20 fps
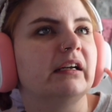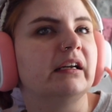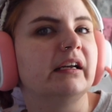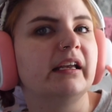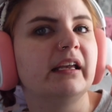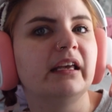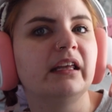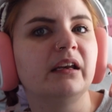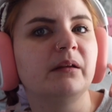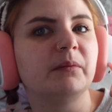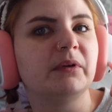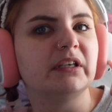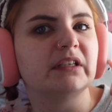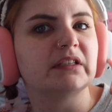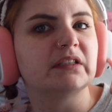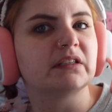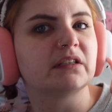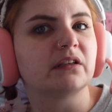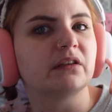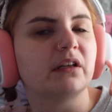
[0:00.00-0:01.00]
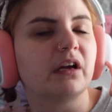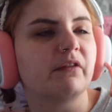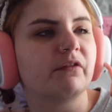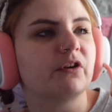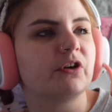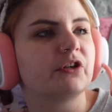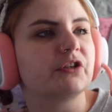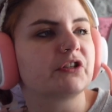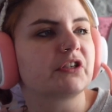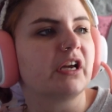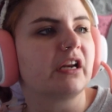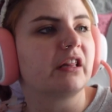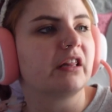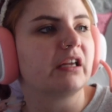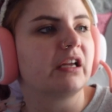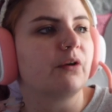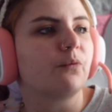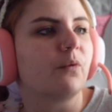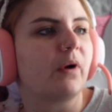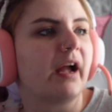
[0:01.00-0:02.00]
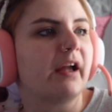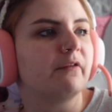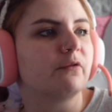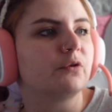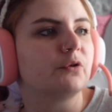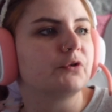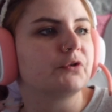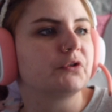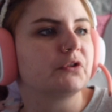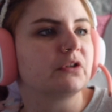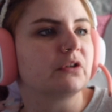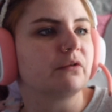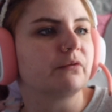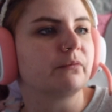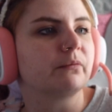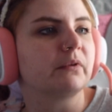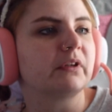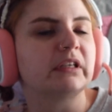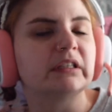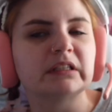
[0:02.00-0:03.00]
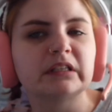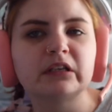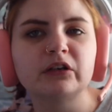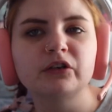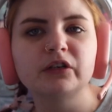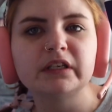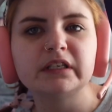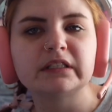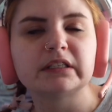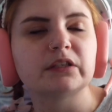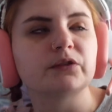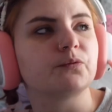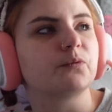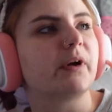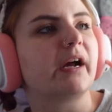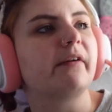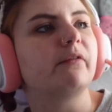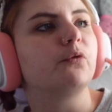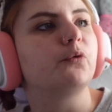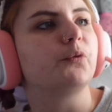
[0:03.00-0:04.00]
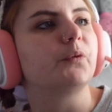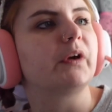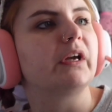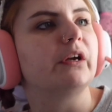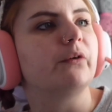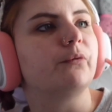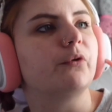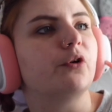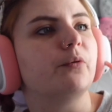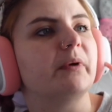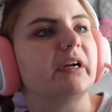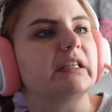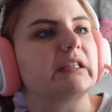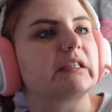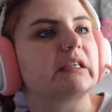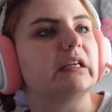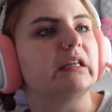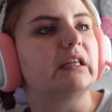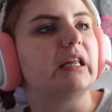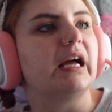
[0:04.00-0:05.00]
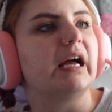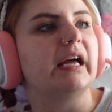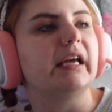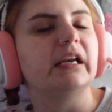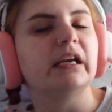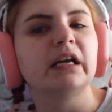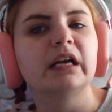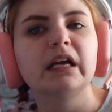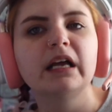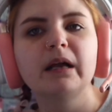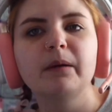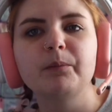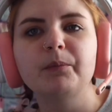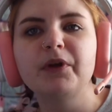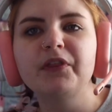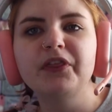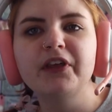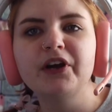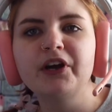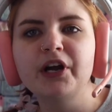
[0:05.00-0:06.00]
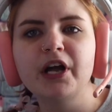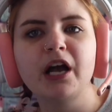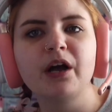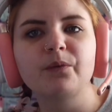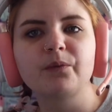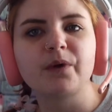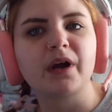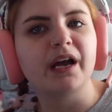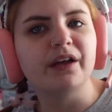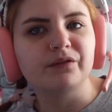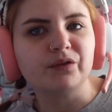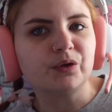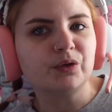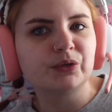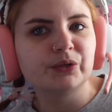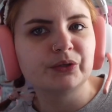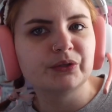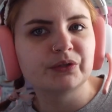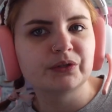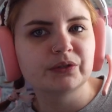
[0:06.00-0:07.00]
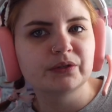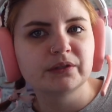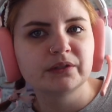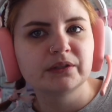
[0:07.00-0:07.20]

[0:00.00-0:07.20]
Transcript: enemies to lovers kind of thing, rivals to, it literally says rivalry and romance collide, but they're not rivals.